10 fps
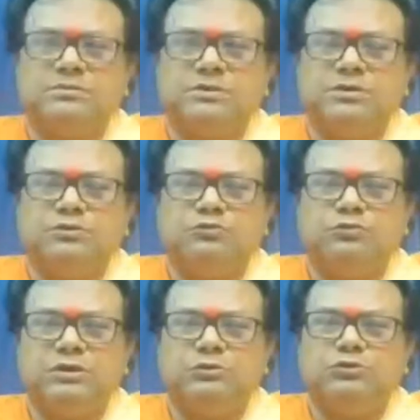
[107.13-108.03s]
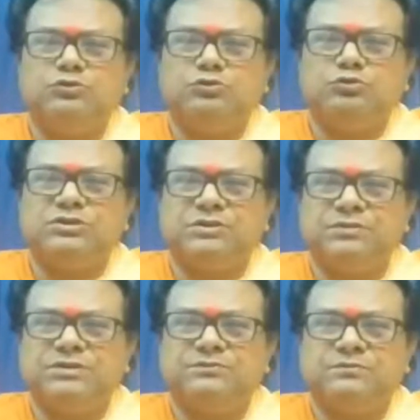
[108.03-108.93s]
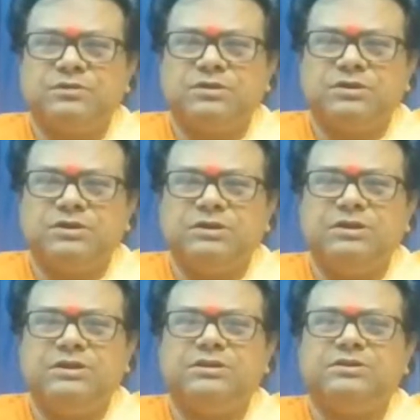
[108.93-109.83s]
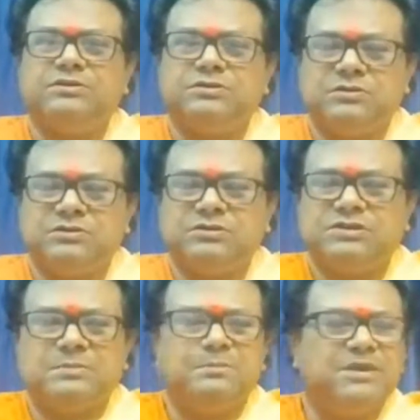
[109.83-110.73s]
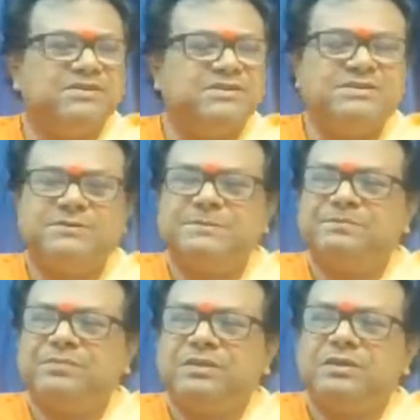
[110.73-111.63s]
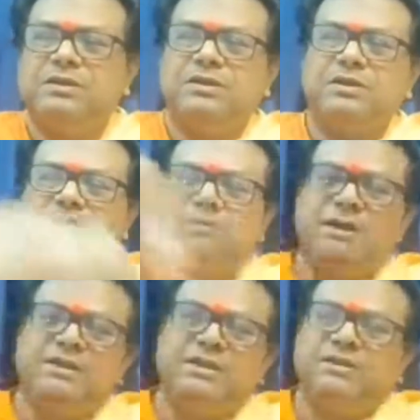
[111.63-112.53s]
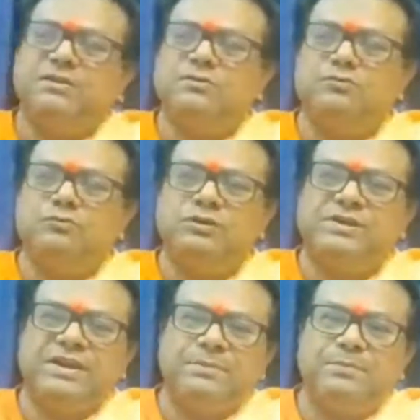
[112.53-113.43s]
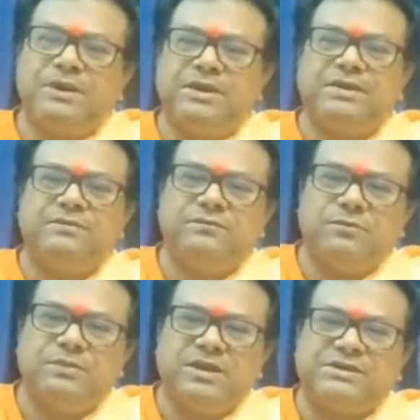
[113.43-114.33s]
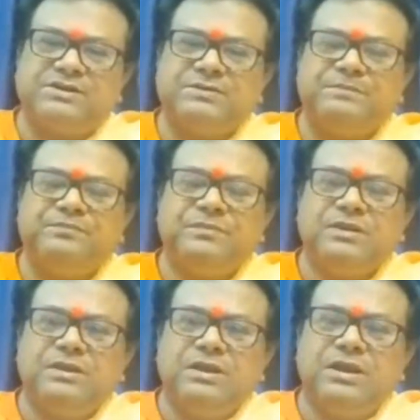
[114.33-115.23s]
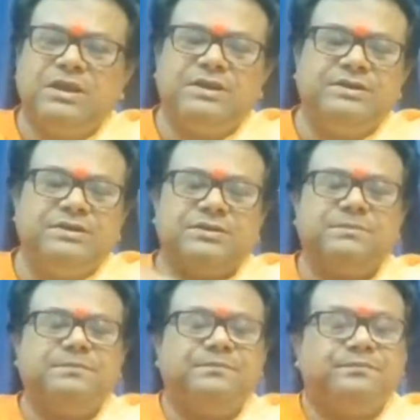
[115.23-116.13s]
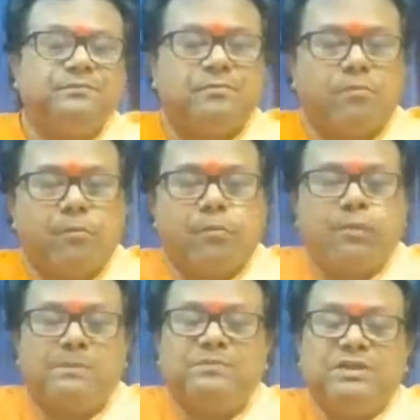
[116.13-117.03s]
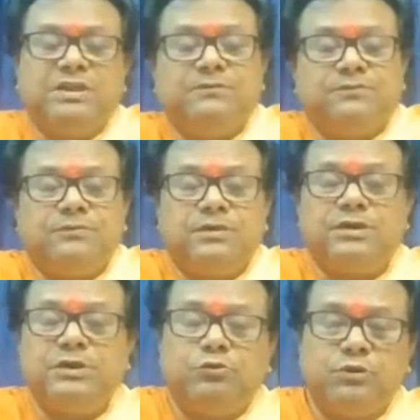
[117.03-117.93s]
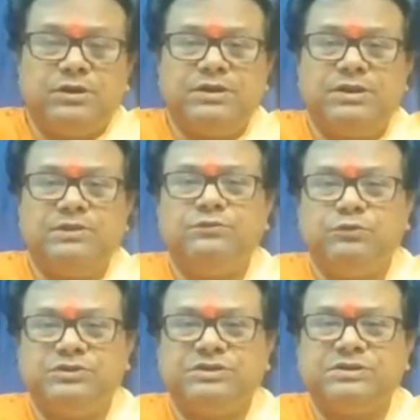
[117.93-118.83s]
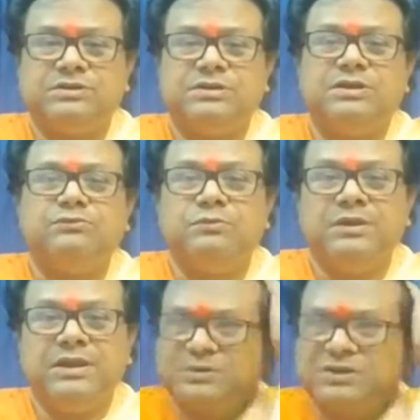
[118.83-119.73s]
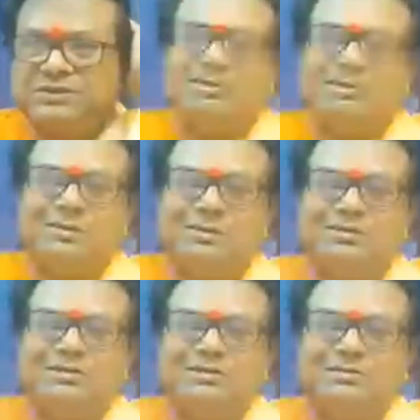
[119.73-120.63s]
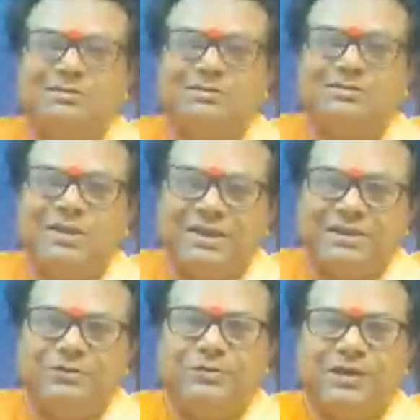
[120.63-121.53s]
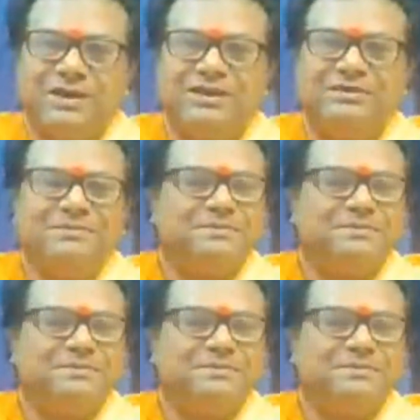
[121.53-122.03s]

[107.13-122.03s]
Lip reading: we are going to do service in some places, and then we'll take a break from that, and if required in future, then we will, brother. Thank you again